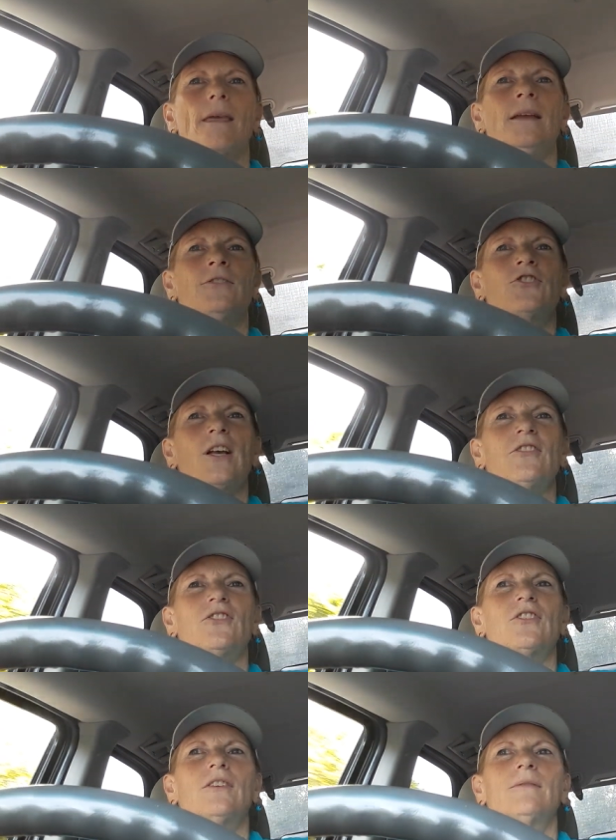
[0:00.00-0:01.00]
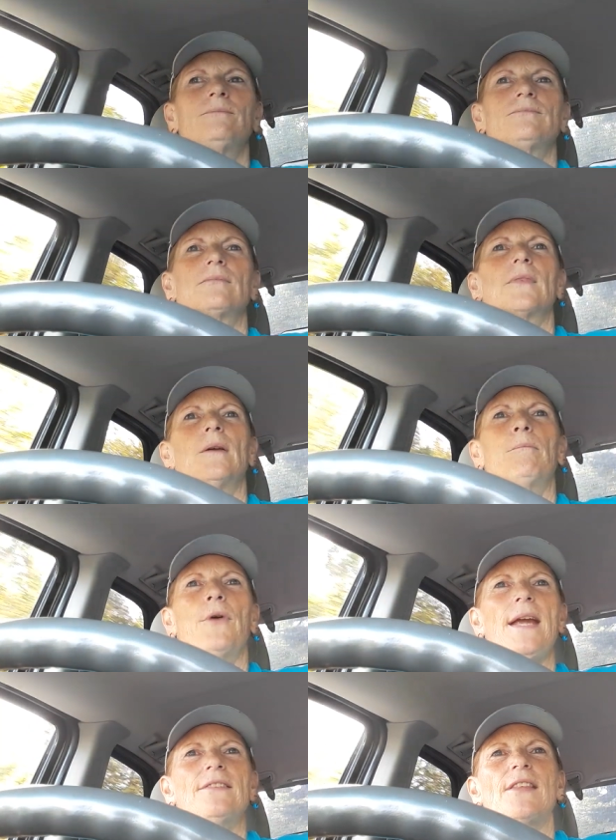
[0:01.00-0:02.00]
It just
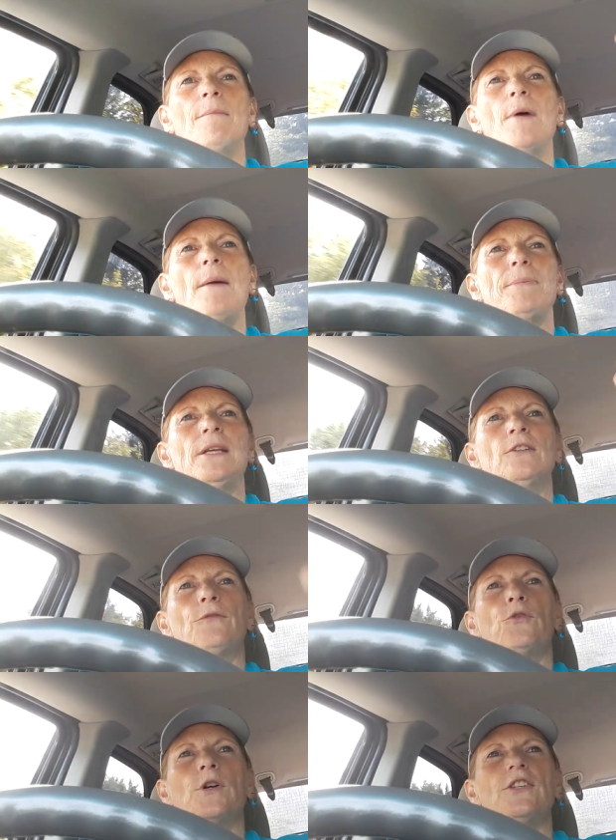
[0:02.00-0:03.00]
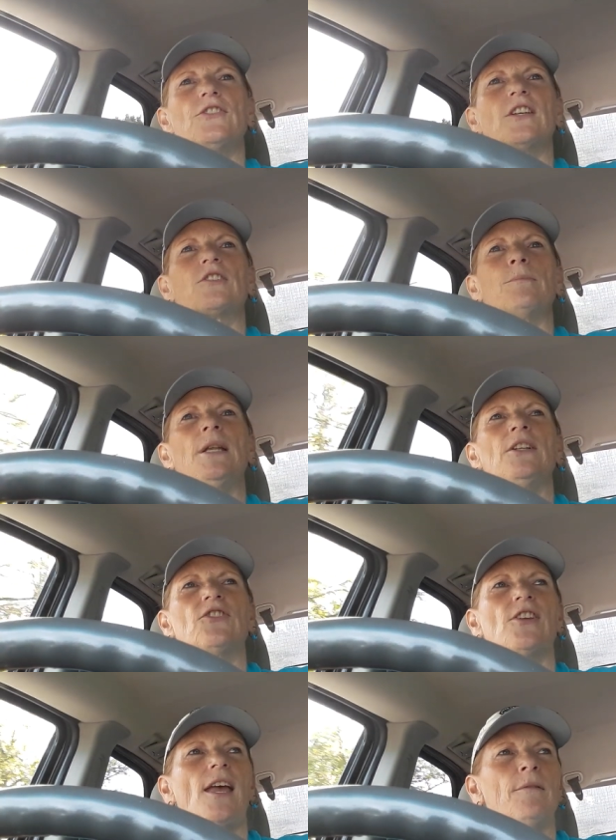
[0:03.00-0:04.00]
breaks them up into 46 minute
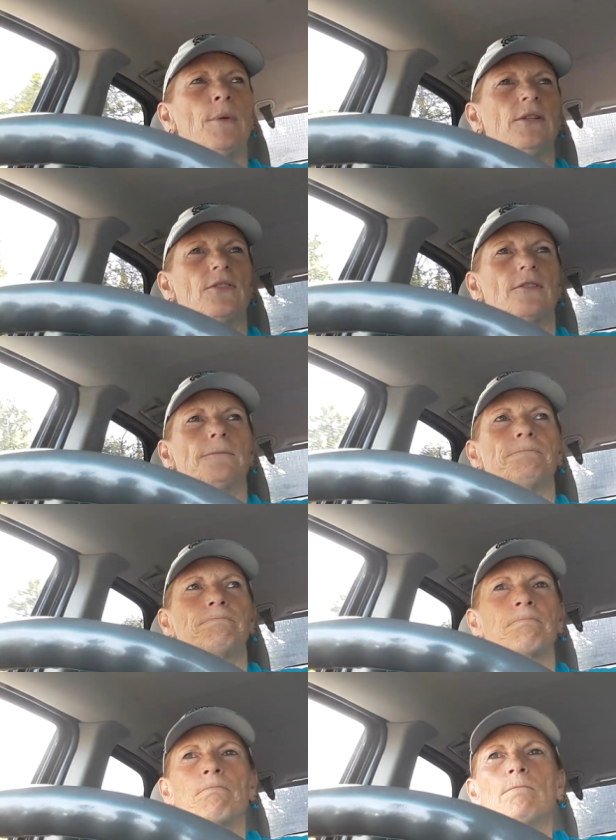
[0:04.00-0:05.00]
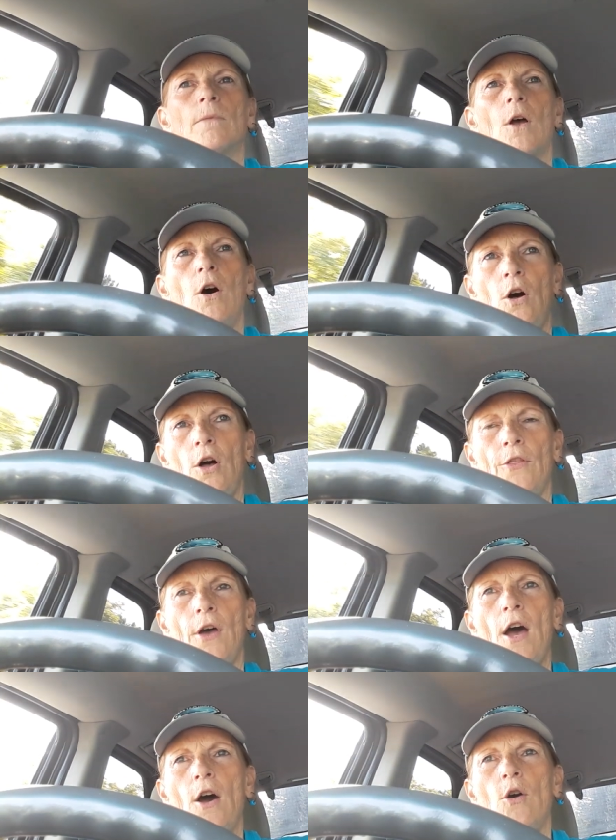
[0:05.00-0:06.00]
segments.
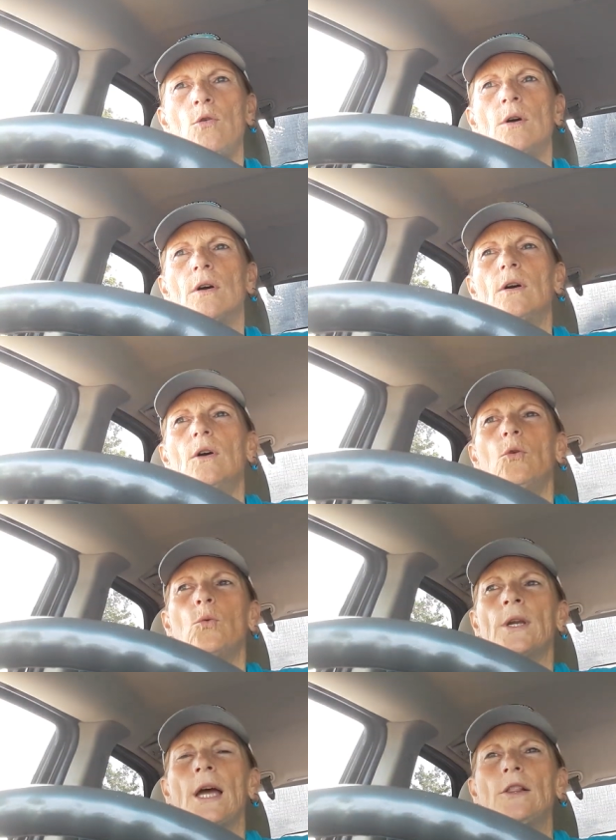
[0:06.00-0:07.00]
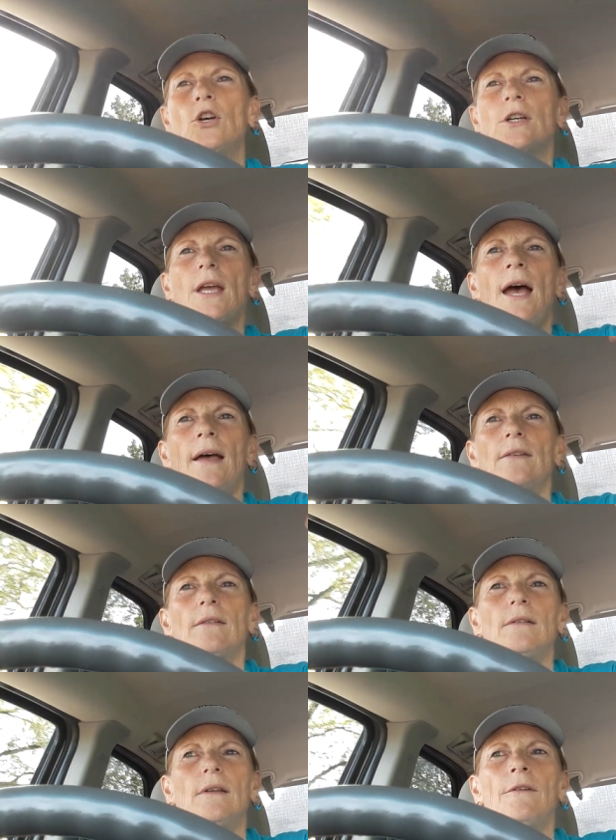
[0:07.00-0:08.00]
Although, when I look at
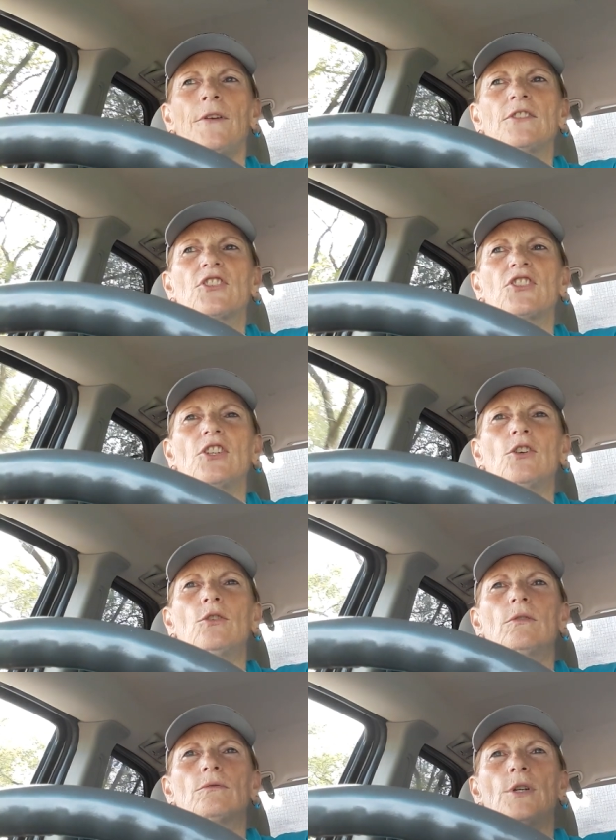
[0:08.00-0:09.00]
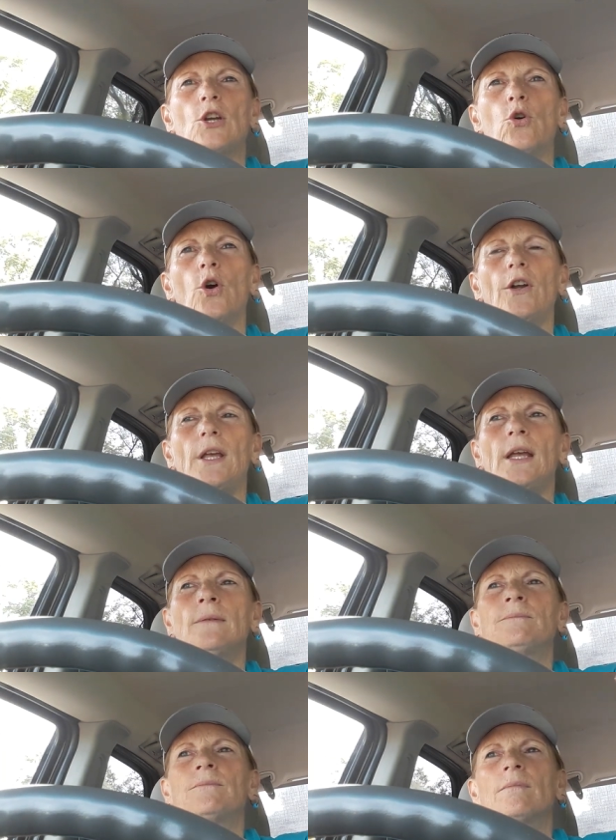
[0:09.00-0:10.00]
if it's still recording,
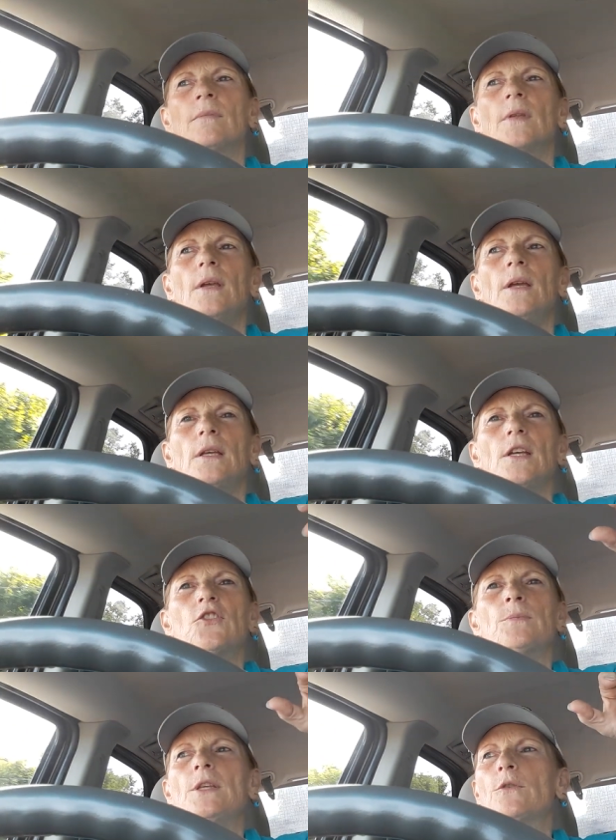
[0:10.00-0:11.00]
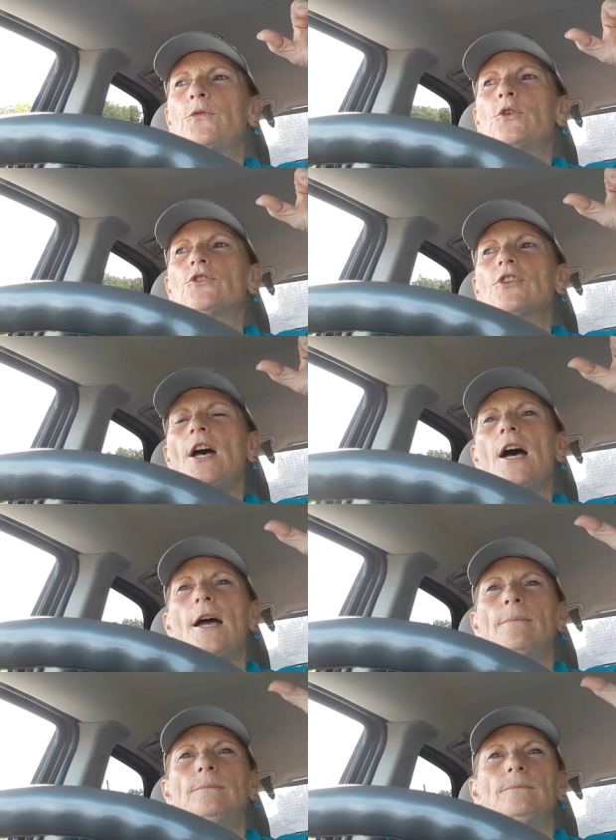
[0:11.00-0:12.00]
it gives me the full
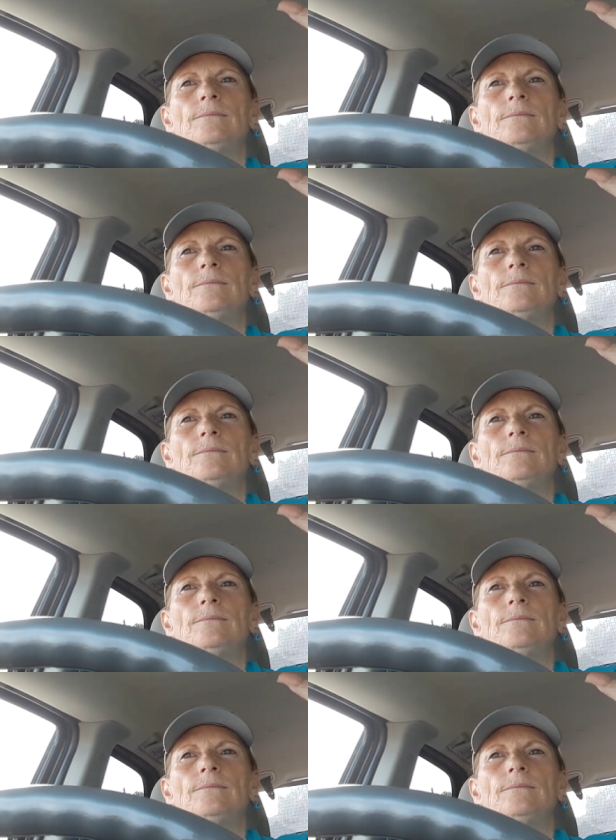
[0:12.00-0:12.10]
time.